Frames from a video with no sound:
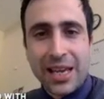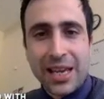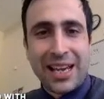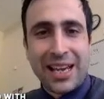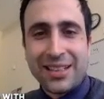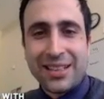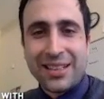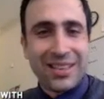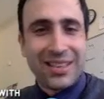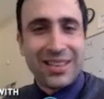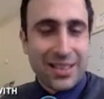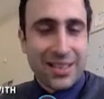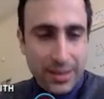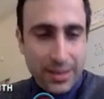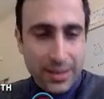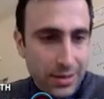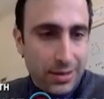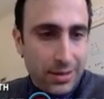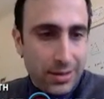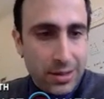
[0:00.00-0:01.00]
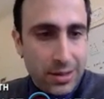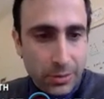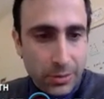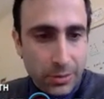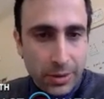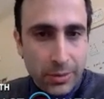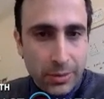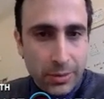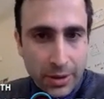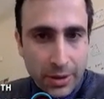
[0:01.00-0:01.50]
And these are
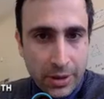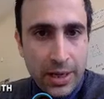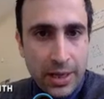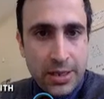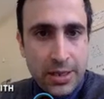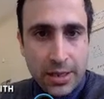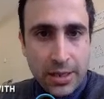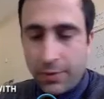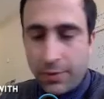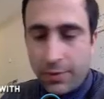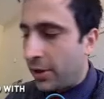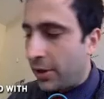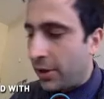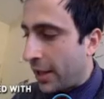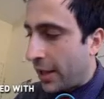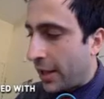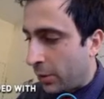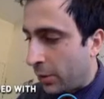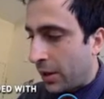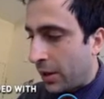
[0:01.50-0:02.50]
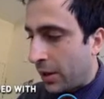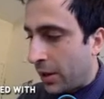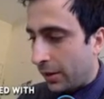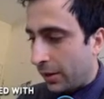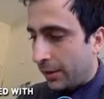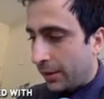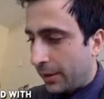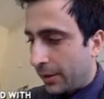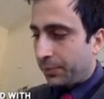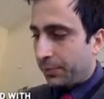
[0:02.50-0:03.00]
really, really easy, even though they look
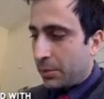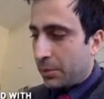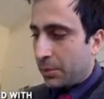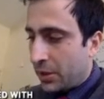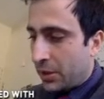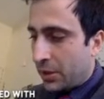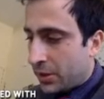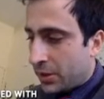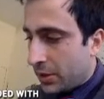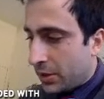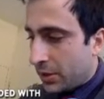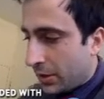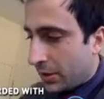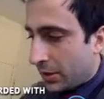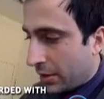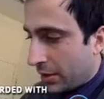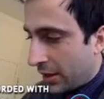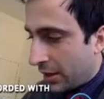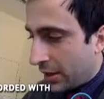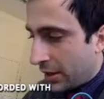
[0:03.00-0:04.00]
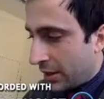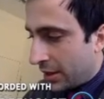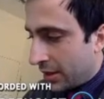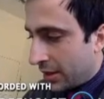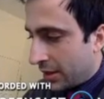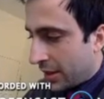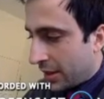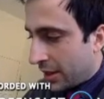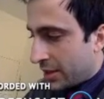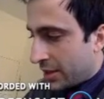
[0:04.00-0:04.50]
ugly. Because in
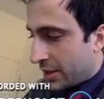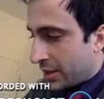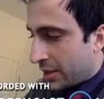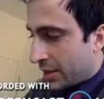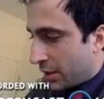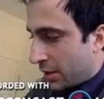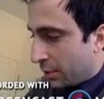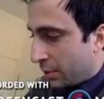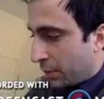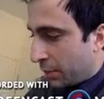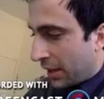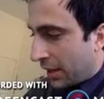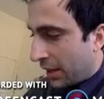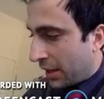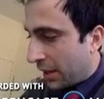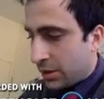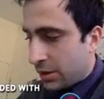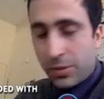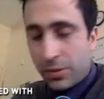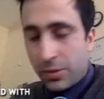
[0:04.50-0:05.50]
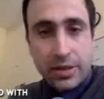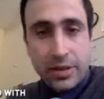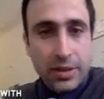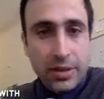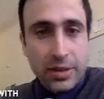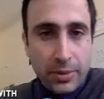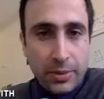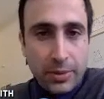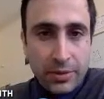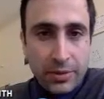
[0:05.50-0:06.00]
this case, there's no pluses or anything
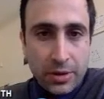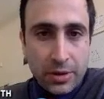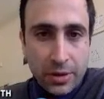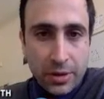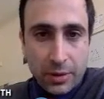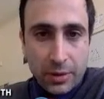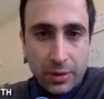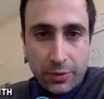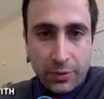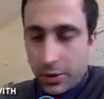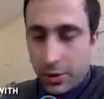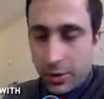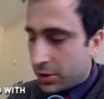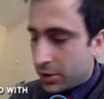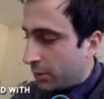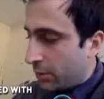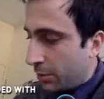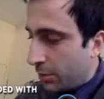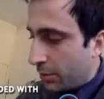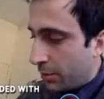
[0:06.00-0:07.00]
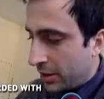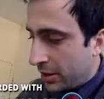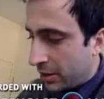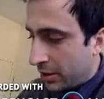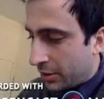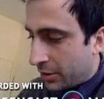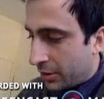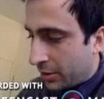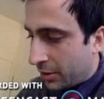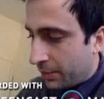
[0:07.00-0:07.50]
that we have to deal with first. So what we need to
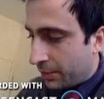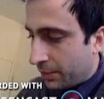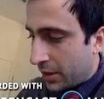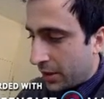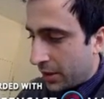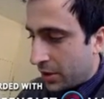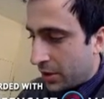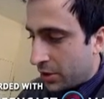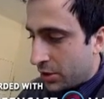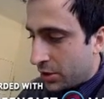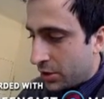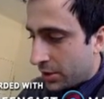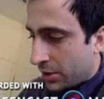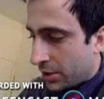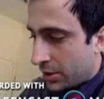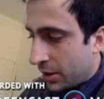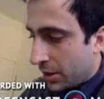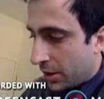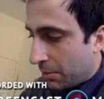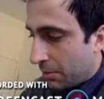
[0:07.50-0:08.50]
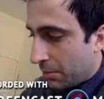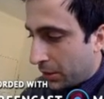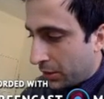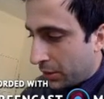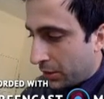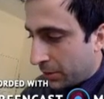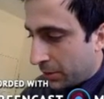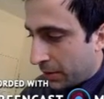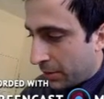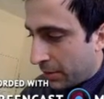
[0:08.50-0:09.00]
do is just
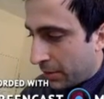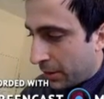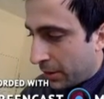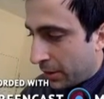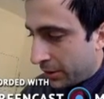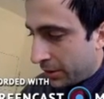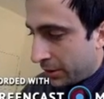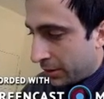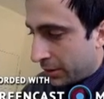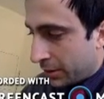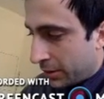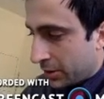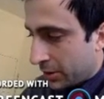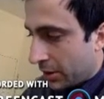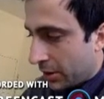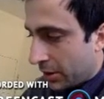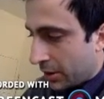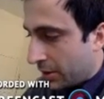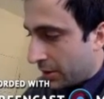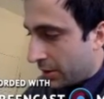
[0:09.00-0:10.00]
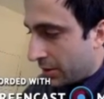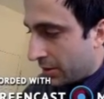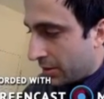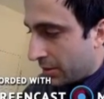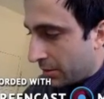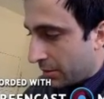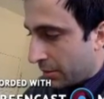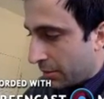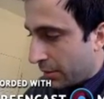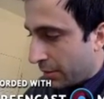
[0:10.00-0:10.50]
multiply both sides
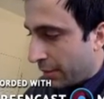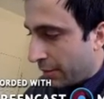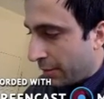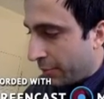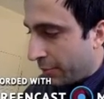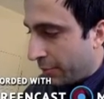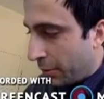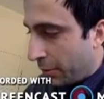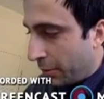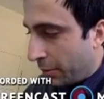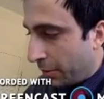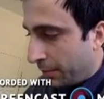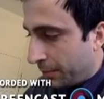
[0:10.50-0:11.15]
by 4.